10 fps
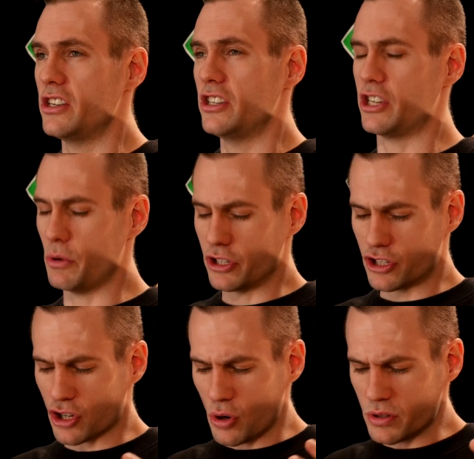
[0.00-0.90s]
She would
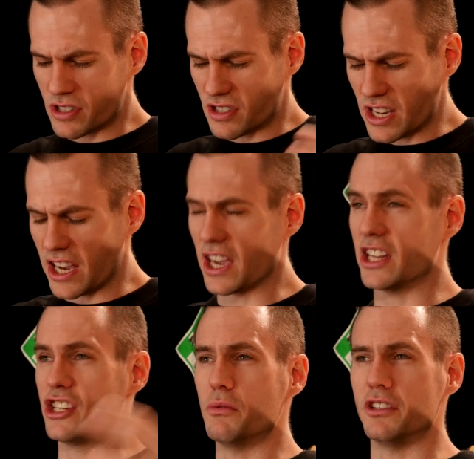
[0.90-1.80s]
so sing
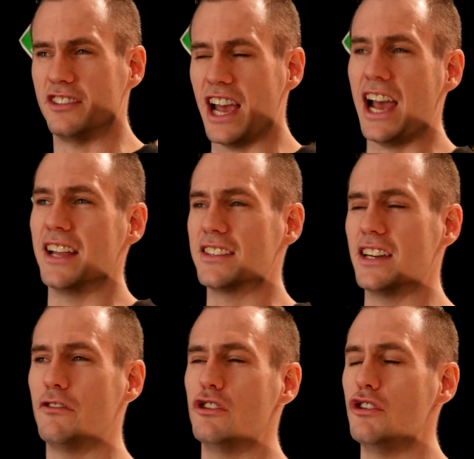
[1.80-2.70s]
and she would dance.
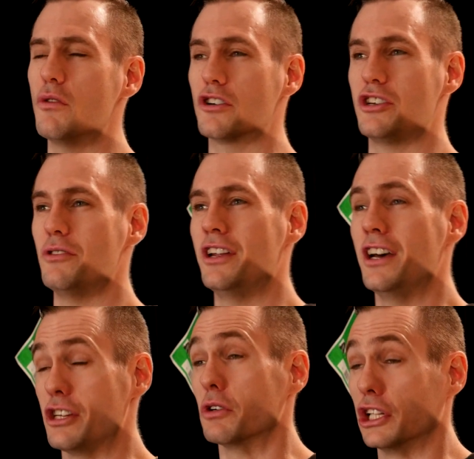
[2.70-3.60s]
And if you knew her, she
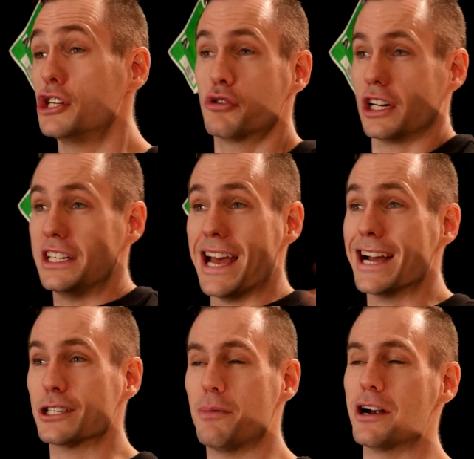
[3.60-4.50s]
would literally
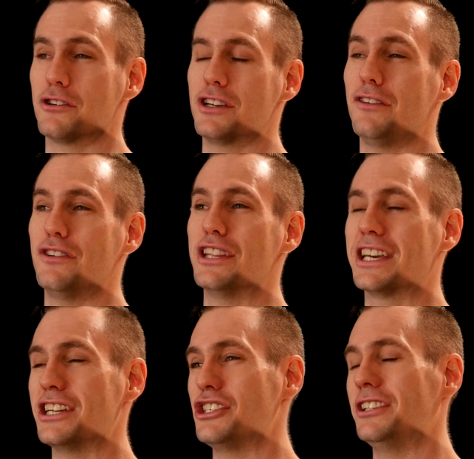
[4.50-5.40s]
dance by herself in the
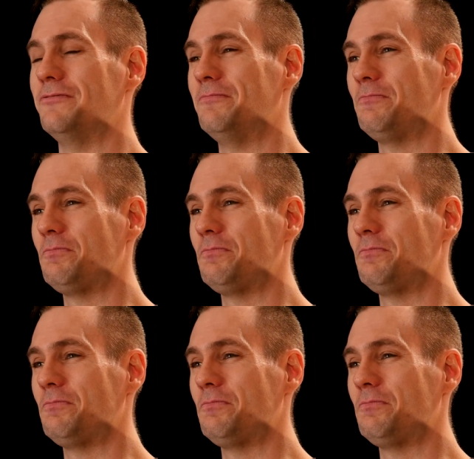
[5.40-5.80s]
kitchen,